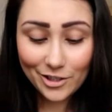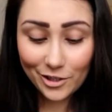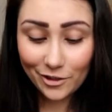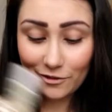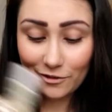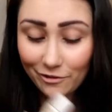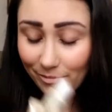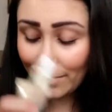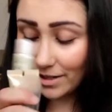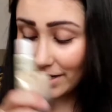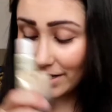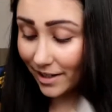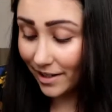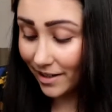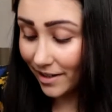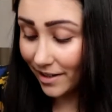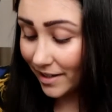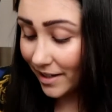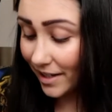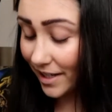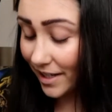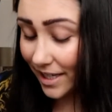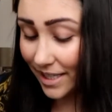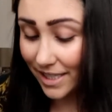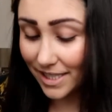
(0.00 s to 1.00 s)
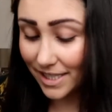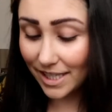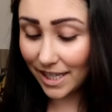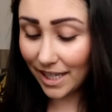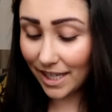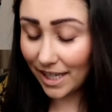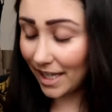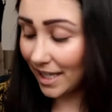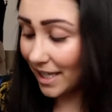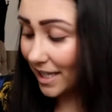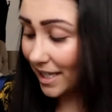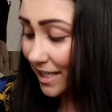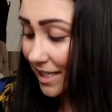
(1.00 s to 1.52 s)
I do for my eyes
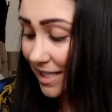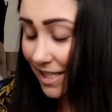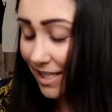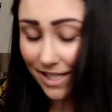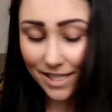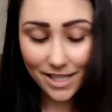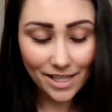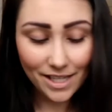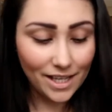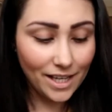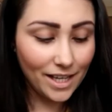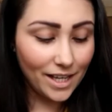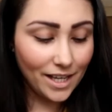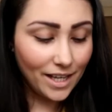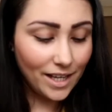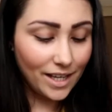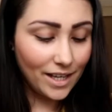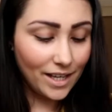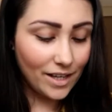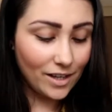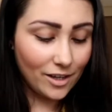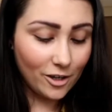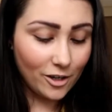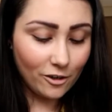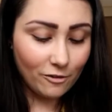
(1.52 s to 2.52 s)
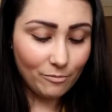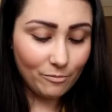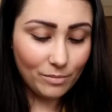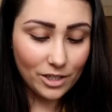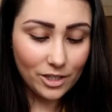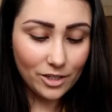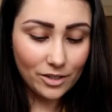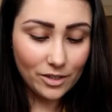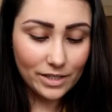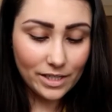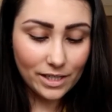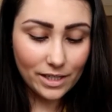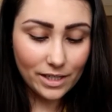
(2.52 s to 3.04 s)
is I've
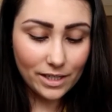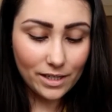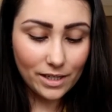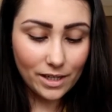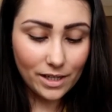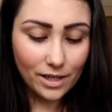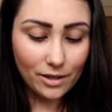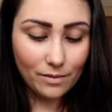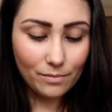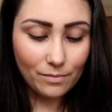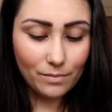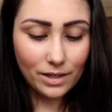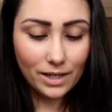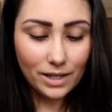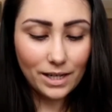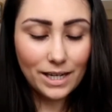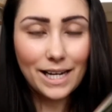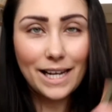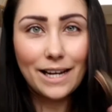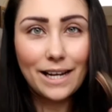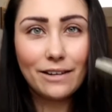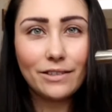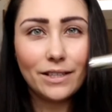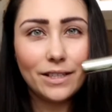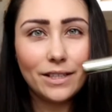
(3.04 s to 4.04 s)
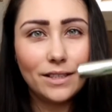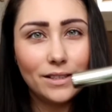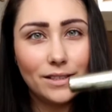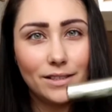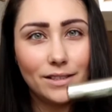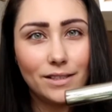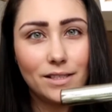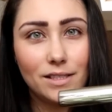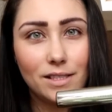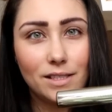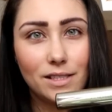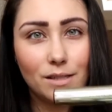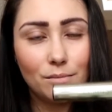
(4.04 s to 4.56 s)
been using
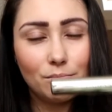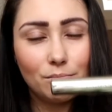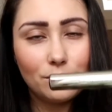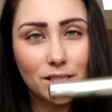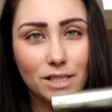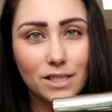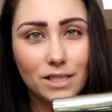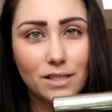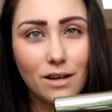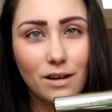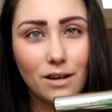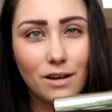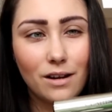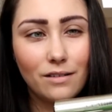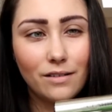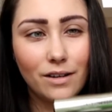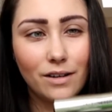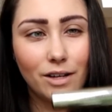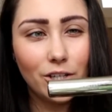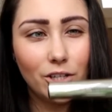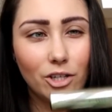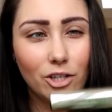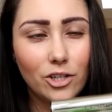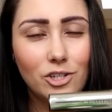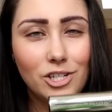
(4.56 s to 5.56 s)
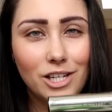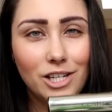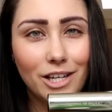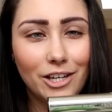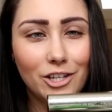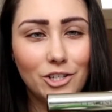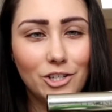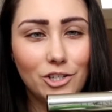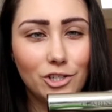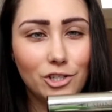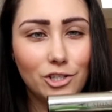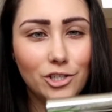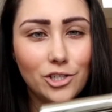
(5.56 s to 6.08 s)
Clarins mascara. Usually
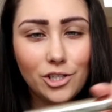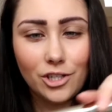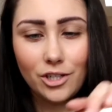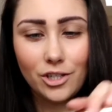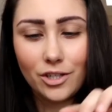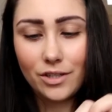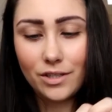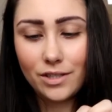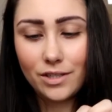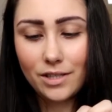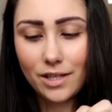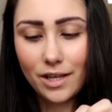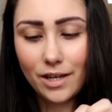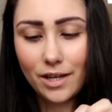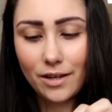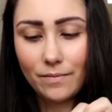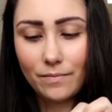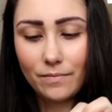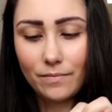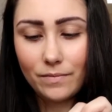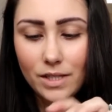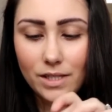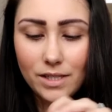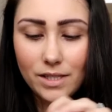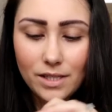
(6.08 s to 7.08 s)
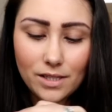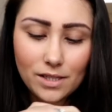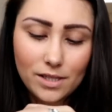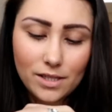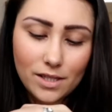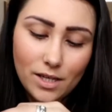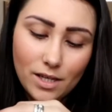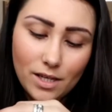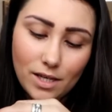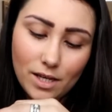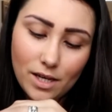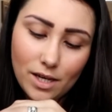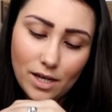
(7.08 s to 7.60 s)
I just use this is
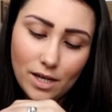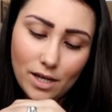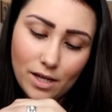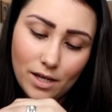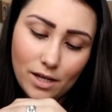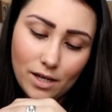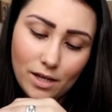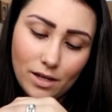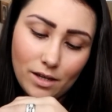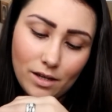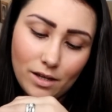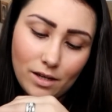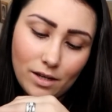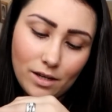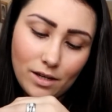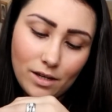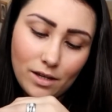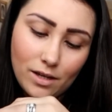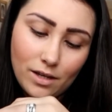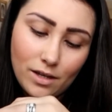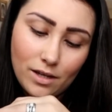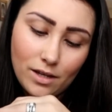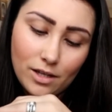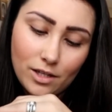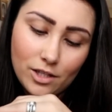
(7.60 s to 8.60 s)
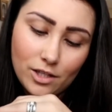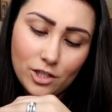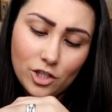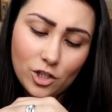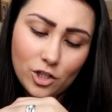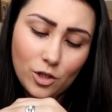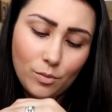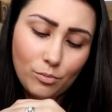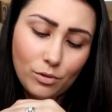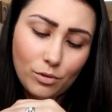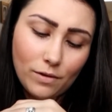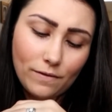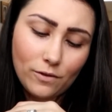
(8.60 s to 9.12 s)
the
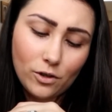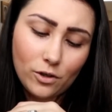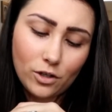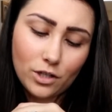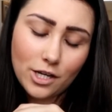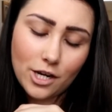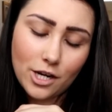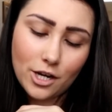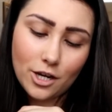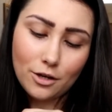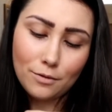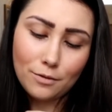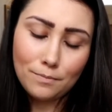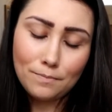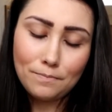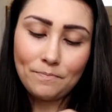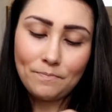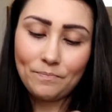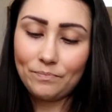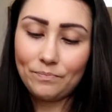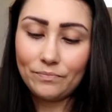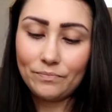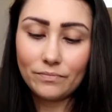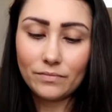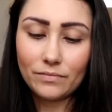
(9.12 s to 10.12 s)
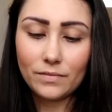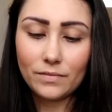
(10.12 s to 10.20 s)
super volume.